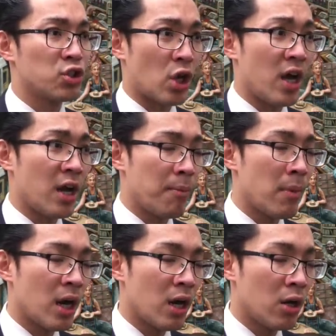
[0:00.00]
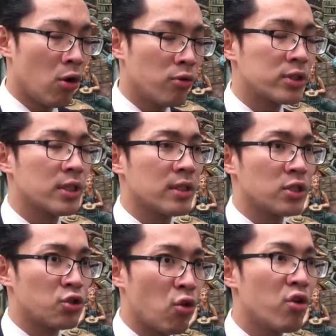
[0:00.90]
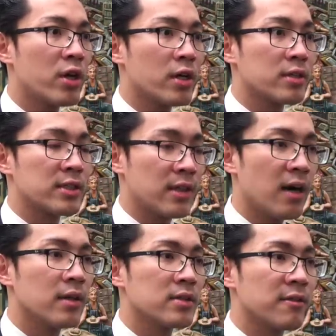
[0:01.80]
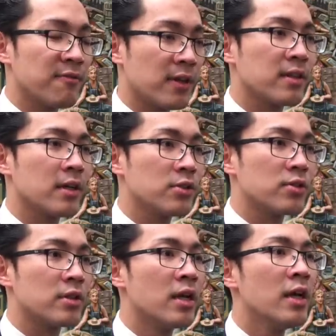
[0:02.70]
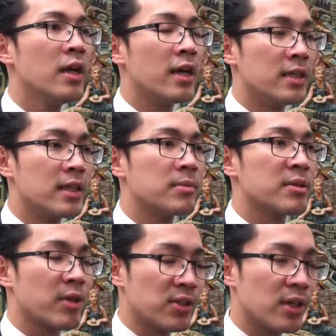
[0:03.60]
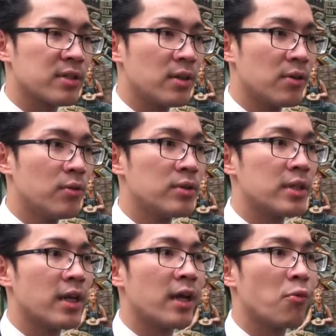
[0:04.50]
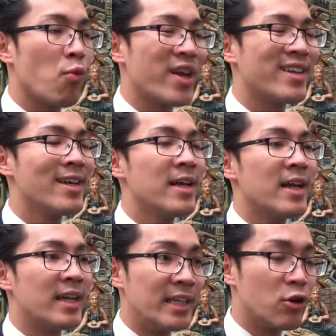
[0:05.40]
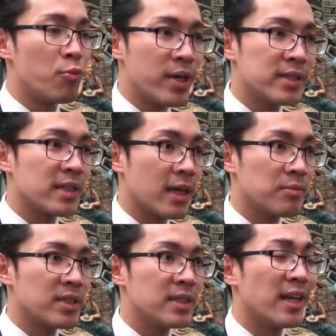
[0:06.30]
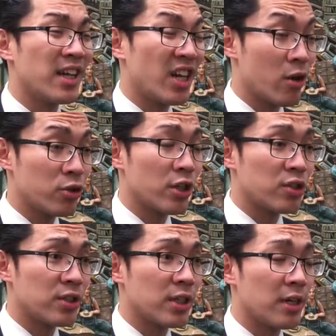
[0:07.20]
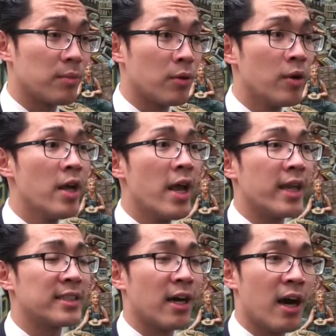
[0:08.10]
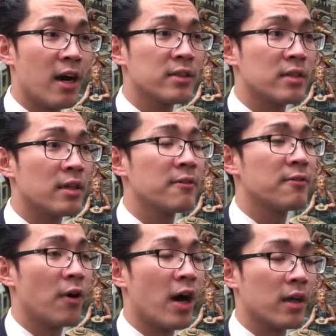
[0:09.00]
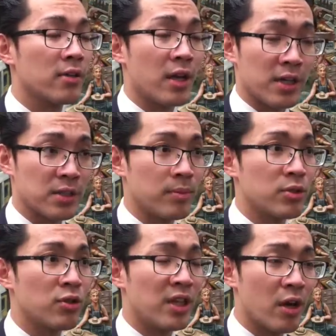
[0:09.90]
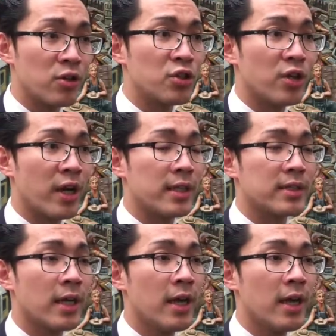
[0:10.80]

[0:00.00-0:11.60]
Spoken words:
a lot stronger stance and foundation in terms of conducting an audit. And when legal person comes in and negotiation table, it's harder for the customers to negotiate